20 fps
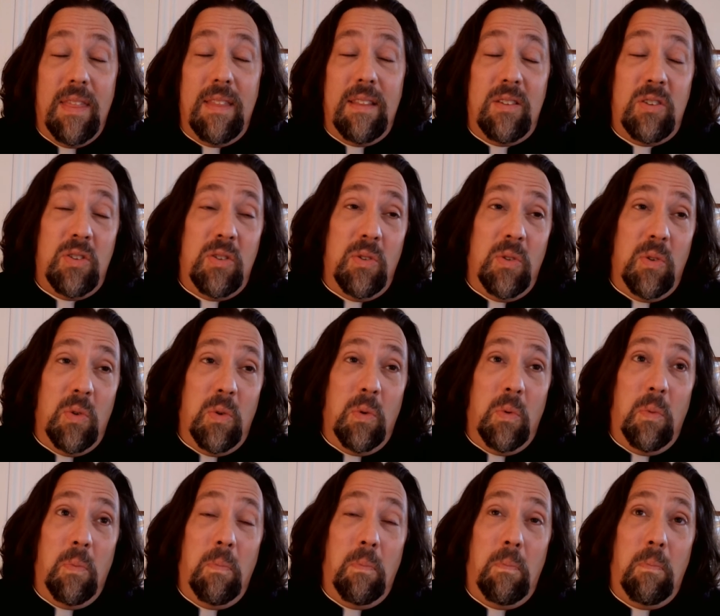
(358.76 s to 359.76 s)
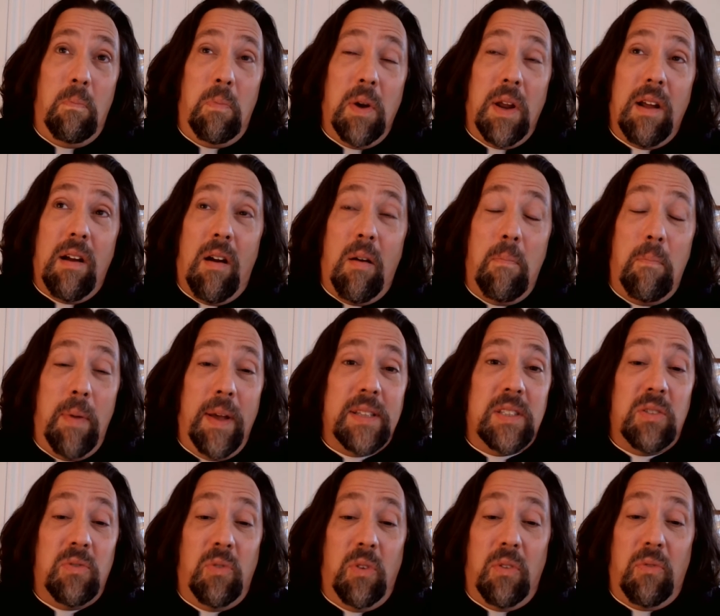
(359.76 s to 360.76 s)
to bring our
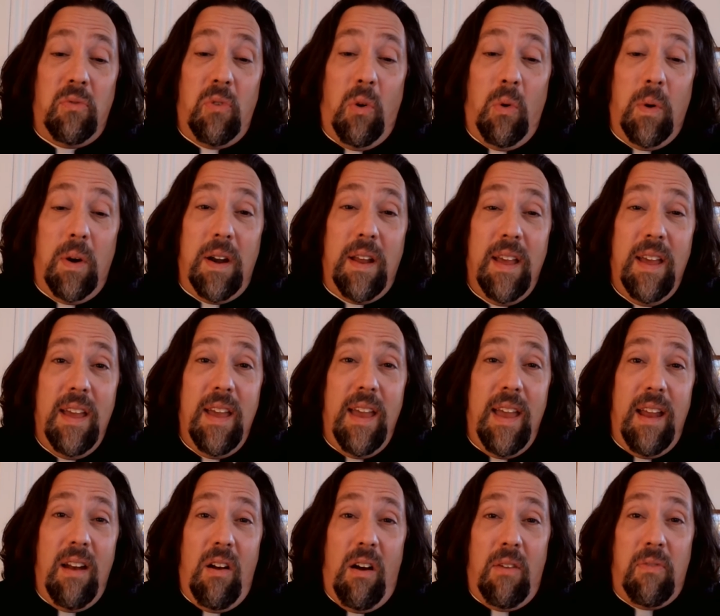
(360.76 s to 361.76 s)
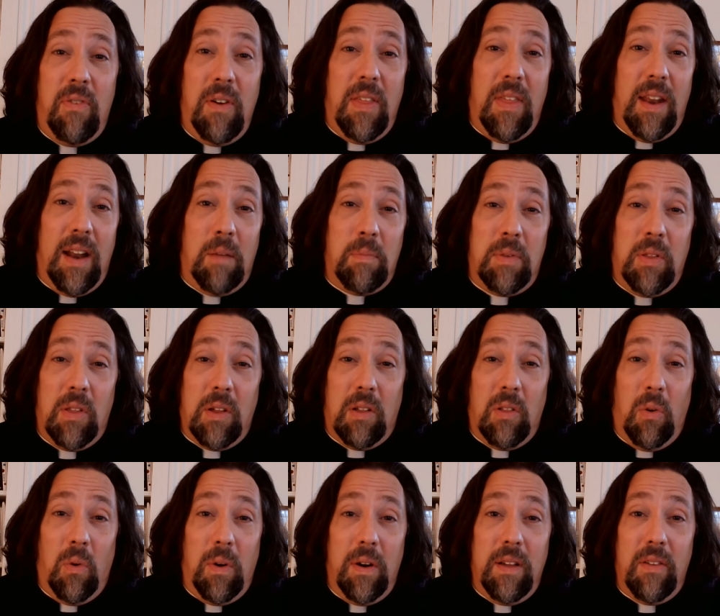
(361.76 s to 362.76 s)
best foot forward and offer that up to the
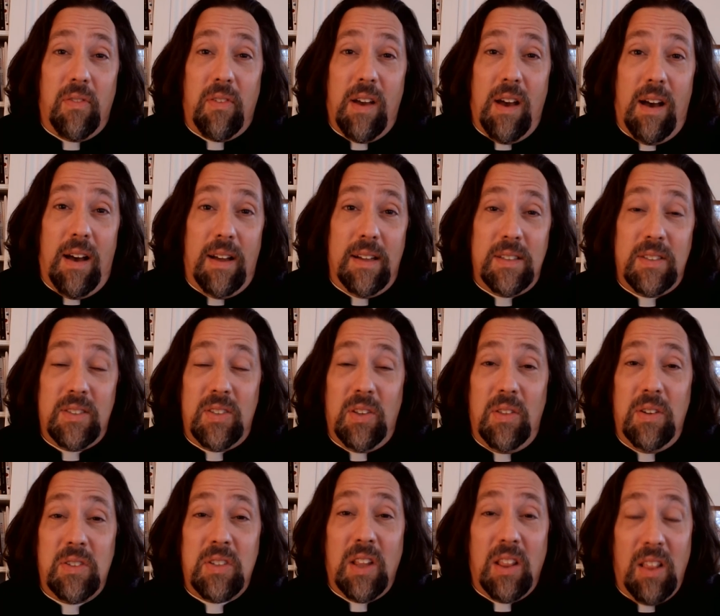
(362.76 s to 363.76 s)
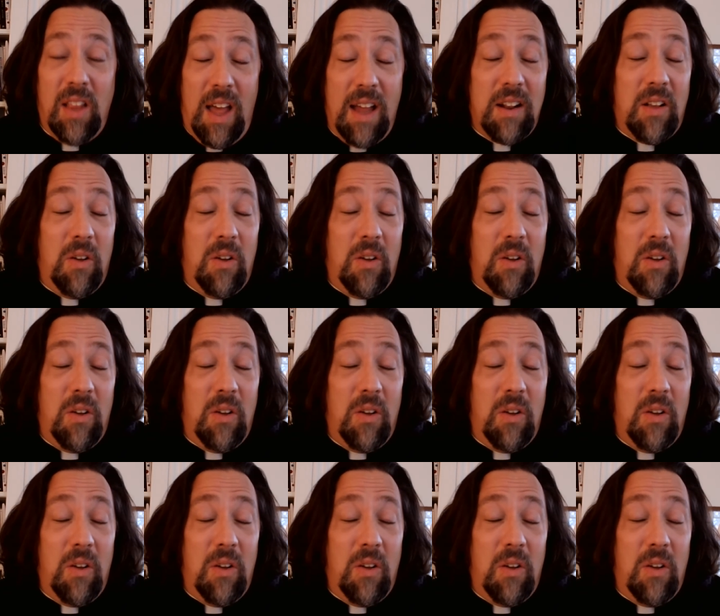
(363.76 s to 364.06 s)
glory of God. So there's a lot